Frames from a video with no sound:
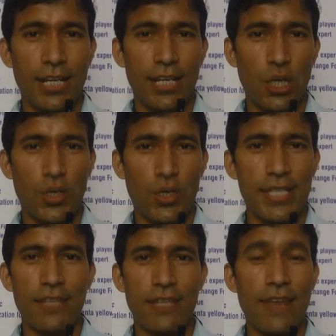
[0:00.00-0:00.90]

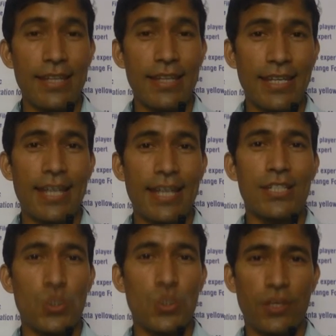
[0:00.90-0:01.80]
location where they can
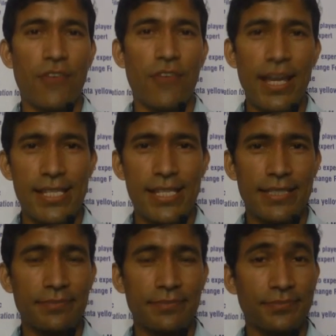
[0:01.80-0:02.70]
store their files.
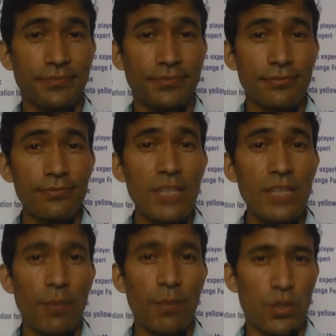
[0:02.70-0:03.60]

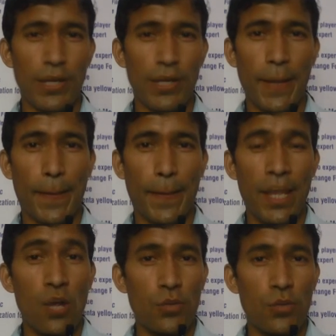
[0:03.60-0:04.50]
But today
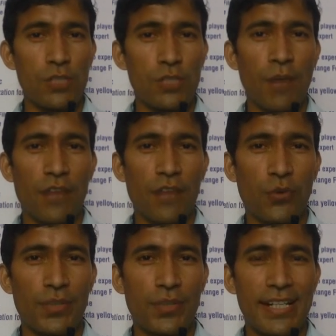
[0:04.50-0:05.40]
with a
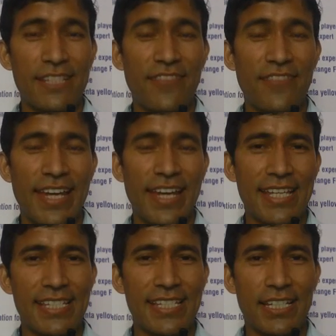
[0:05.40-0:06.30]
smartphone it's very
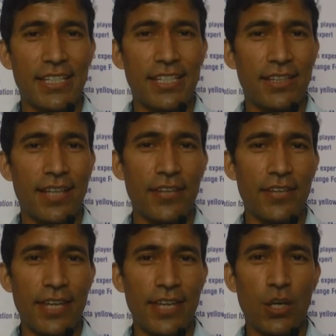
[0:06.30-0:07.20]
easy that you
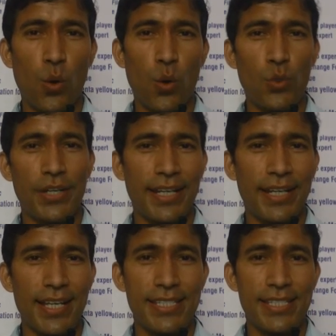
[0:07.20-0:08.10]
can hold your
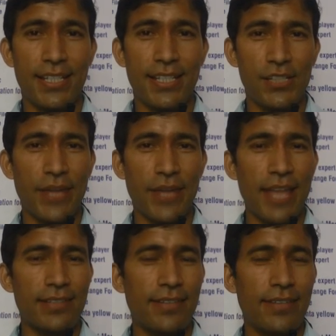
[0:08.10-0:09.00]
data all
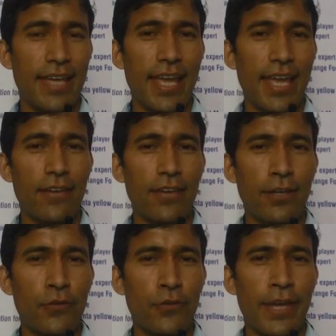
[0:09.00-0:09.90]
together, and you can
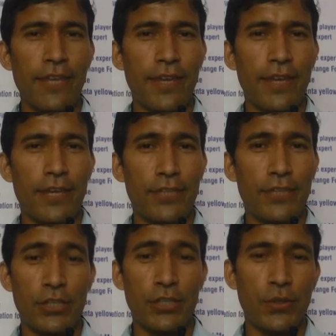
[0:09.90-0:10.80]
go anywhere with
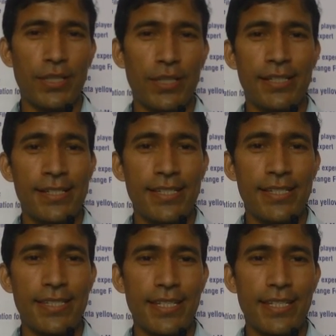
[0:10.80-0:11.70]
your Google.
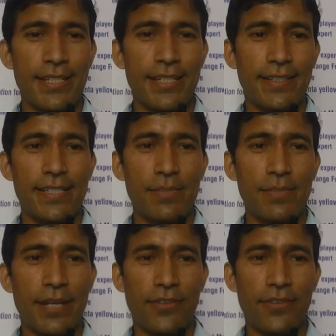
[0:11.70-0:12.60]
Just see here, this is
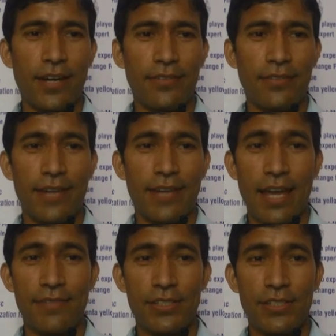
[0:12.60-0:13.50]
my drive. I
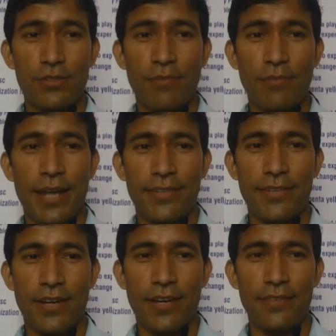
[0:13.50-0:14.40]
have just used my
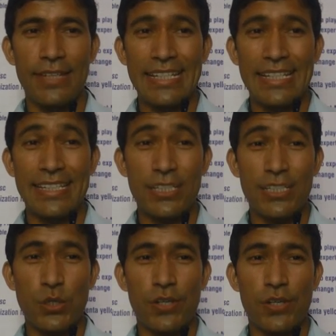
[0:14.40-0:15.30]
drive. This is
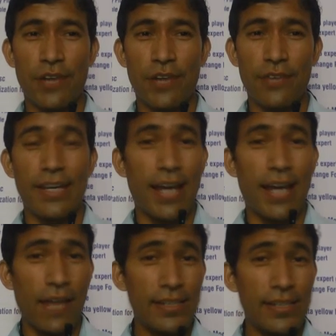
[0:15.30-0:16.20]
Google Drive.
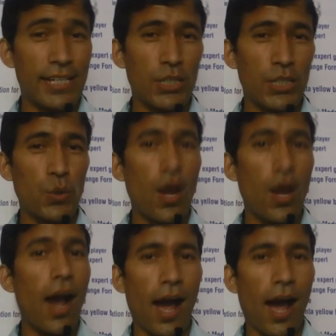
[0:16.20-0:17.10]
I will tell you
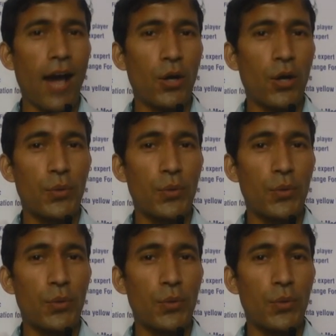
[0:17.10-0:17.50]
how